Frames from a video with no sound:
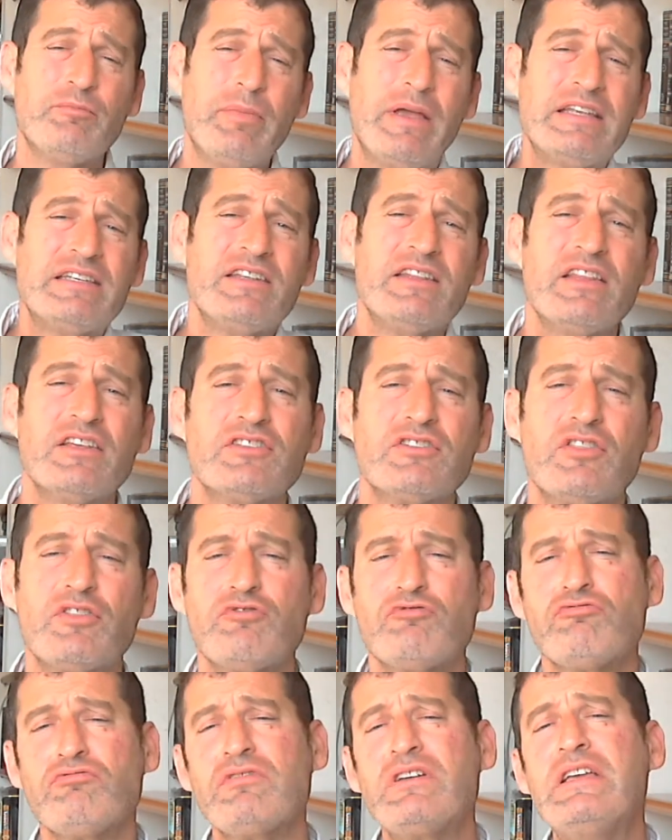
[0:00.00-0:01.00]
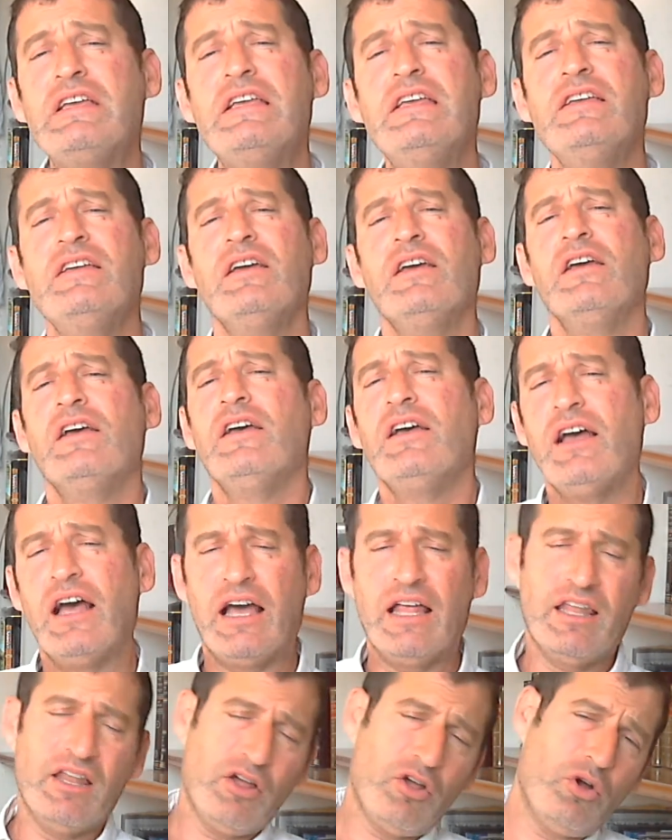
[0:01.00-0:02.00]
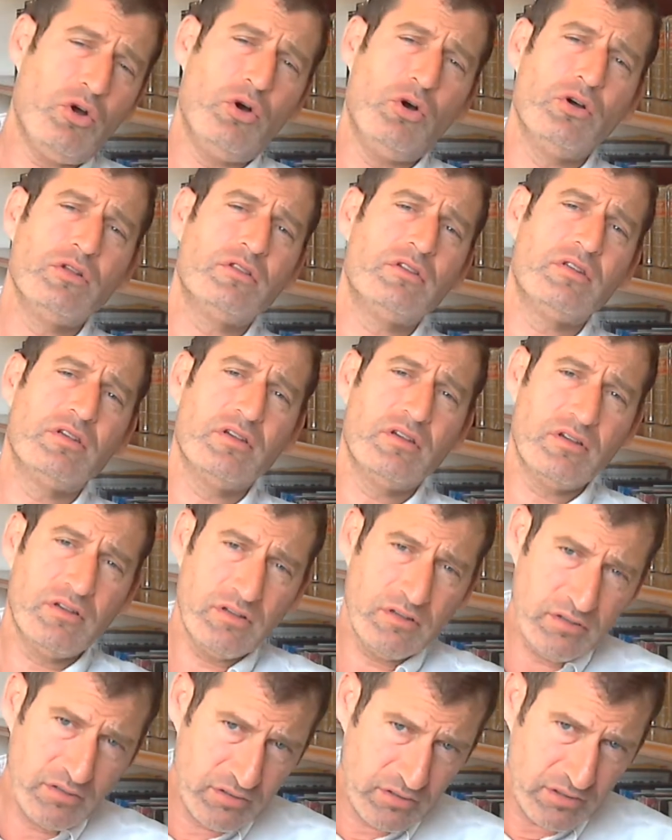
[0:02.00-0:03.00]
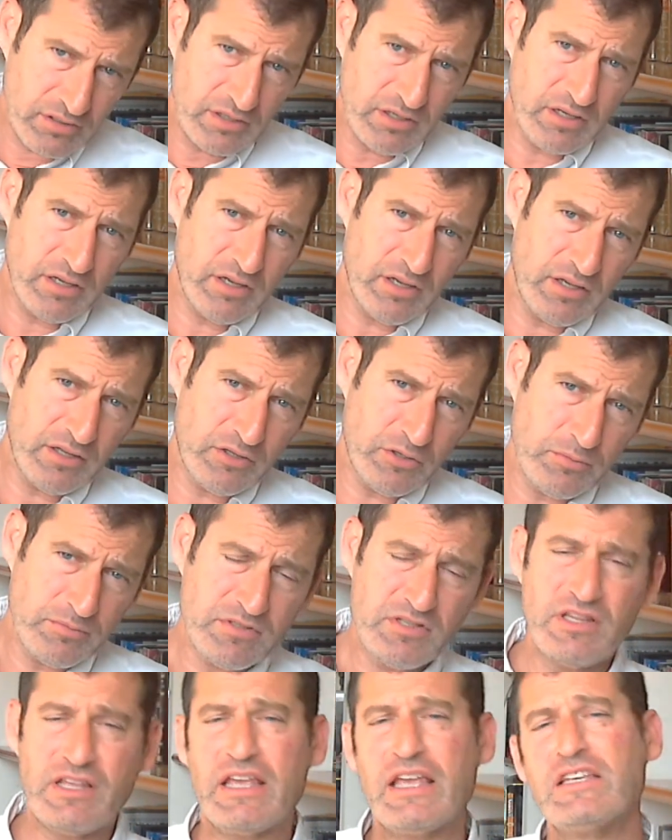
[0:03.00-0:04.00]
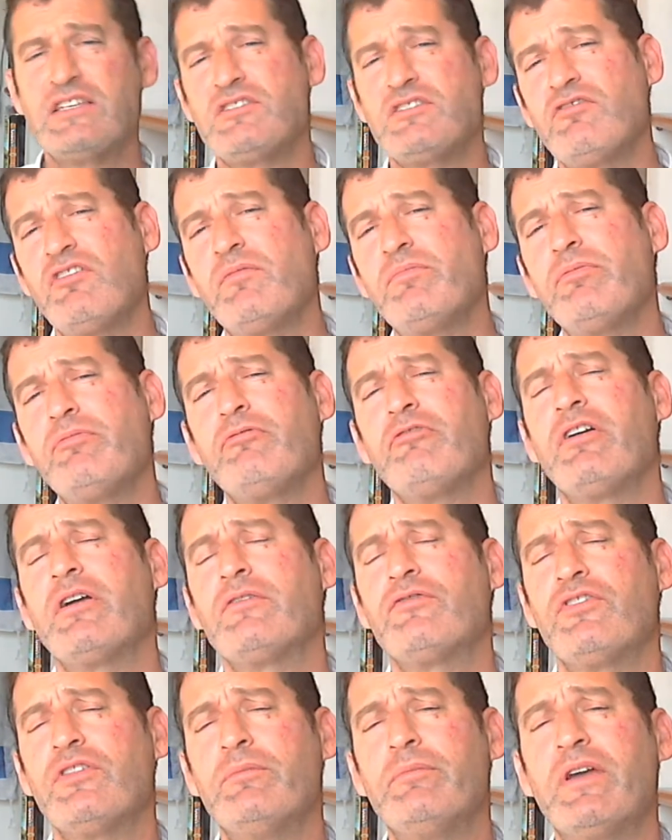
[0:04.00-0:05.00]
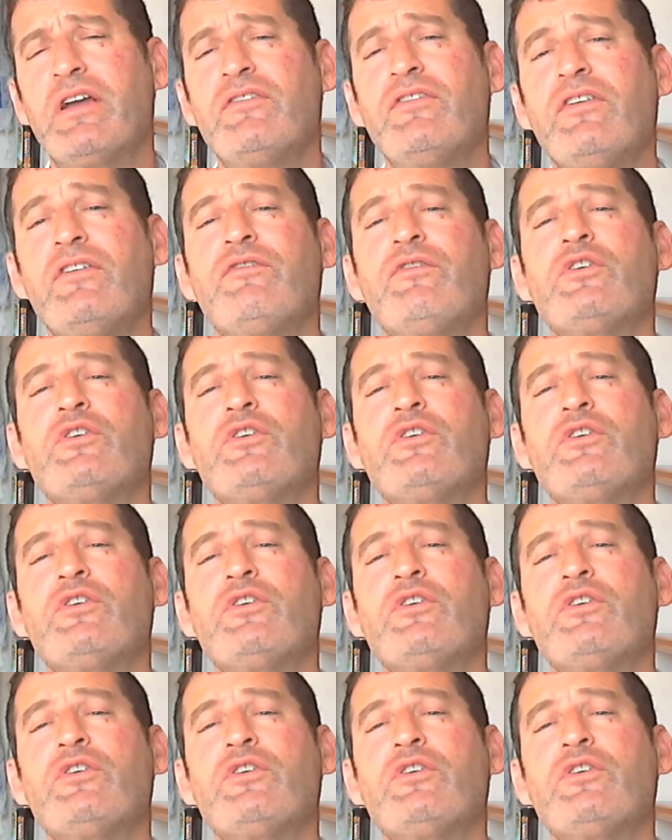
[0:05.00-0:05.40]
Basically, there's three halachot in terms of the history of preparing for the mikvah.